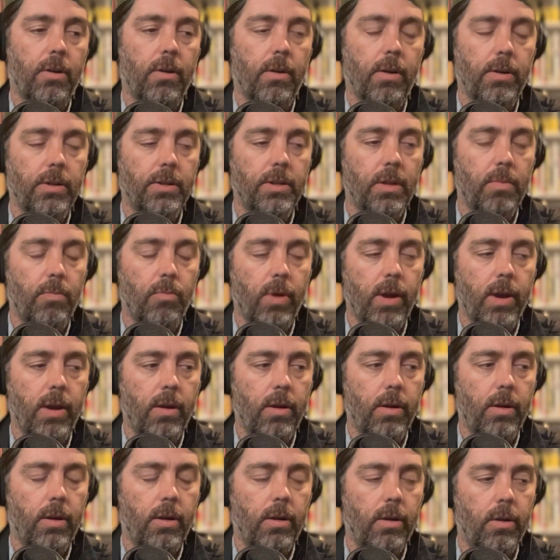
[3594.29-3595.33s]
in
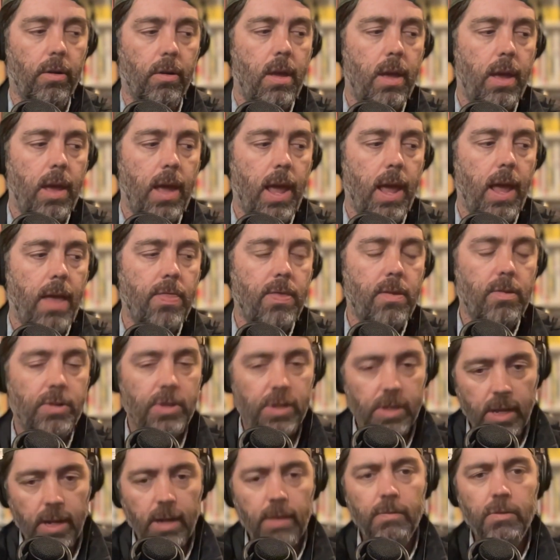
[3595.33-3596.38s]
somewhere. And they're
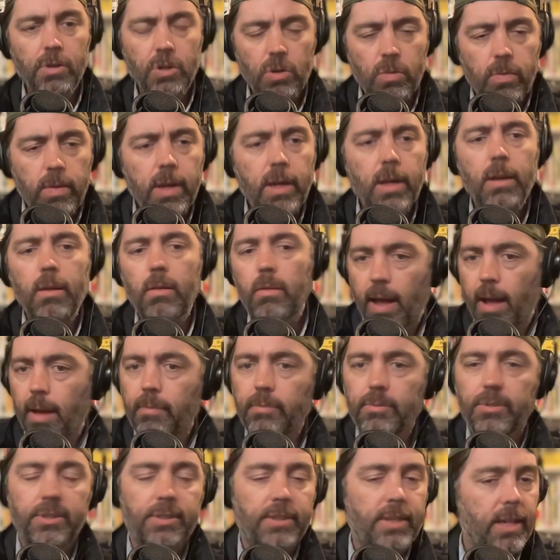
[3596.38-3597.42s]
just kind of doing
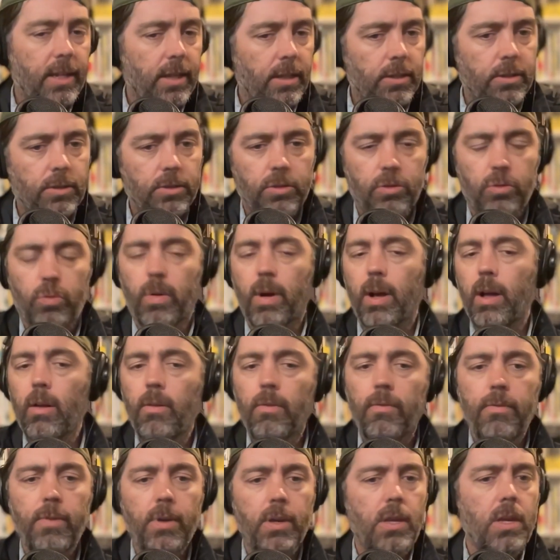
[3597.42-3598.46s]
6,
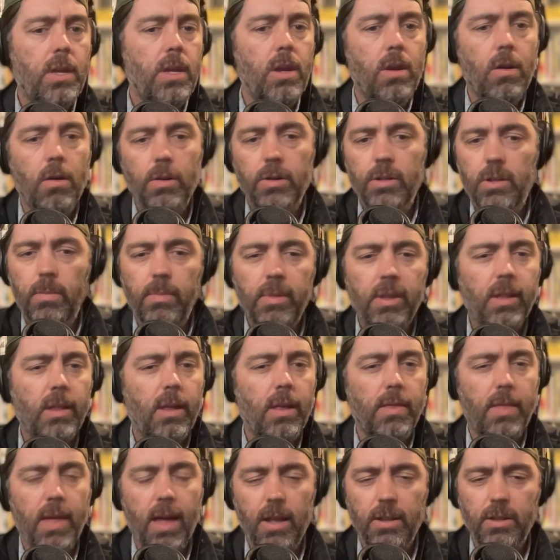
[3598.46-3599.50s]
12 a year, something
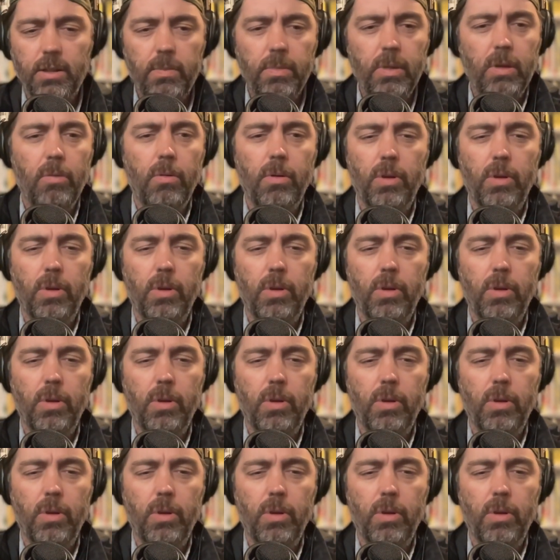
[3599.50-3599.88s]
like that. Something where